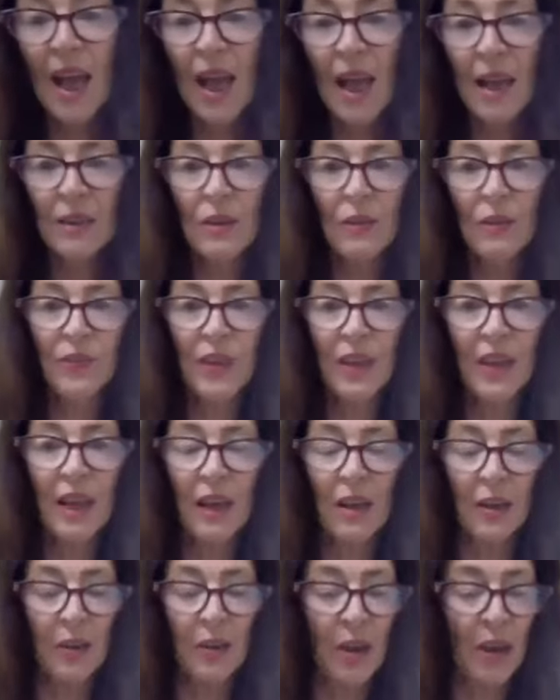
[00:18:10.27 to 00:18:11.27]
And off they
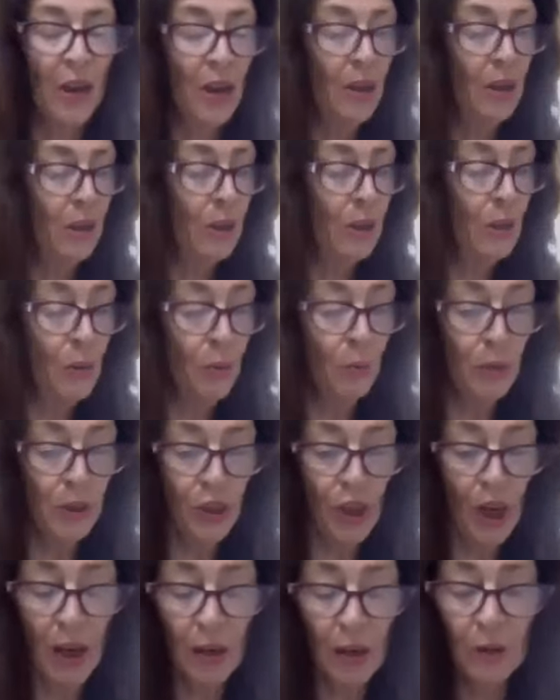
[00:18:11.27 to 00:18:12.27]
go, which
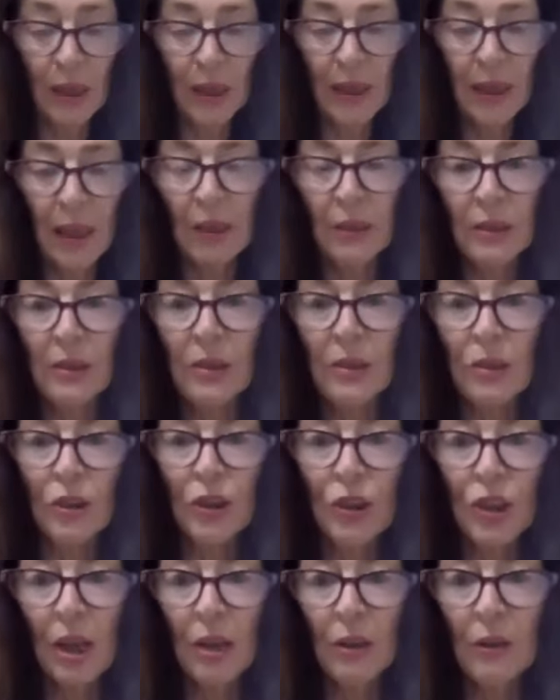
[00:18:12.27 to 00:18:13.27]
only goes to
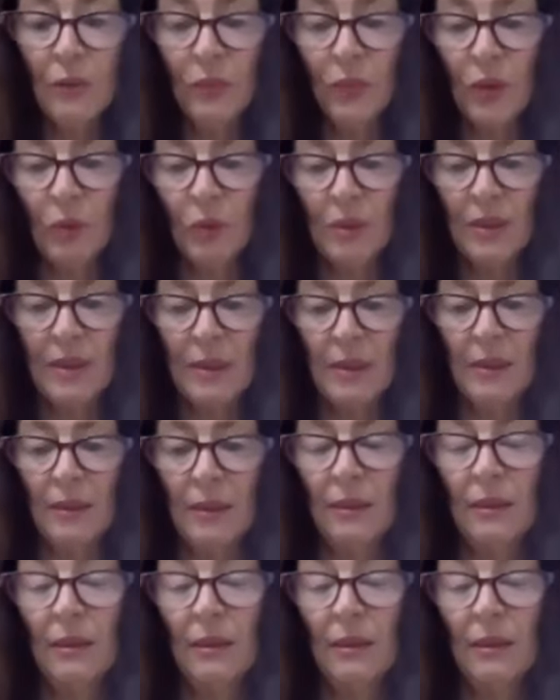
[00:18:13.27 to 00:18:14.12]
show viewers,